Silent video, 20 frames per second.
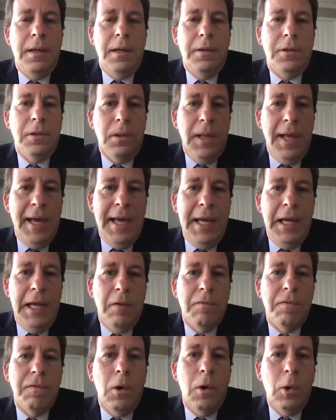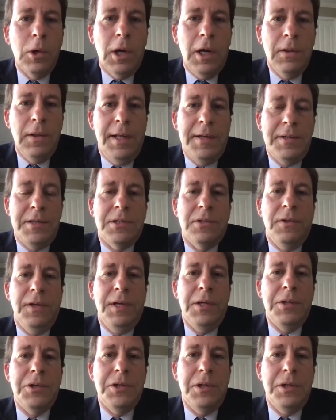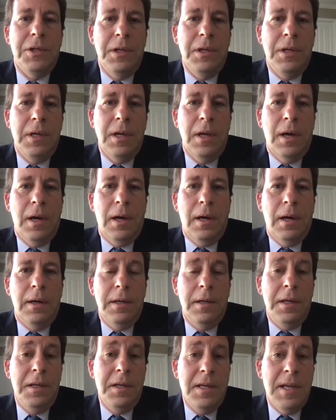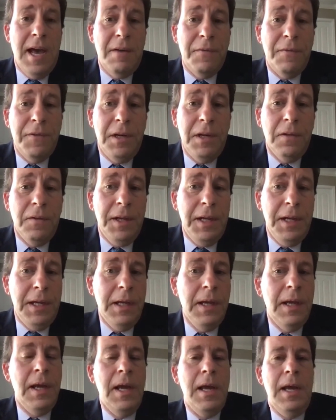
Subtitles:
delay a vote on legislation indefinitely.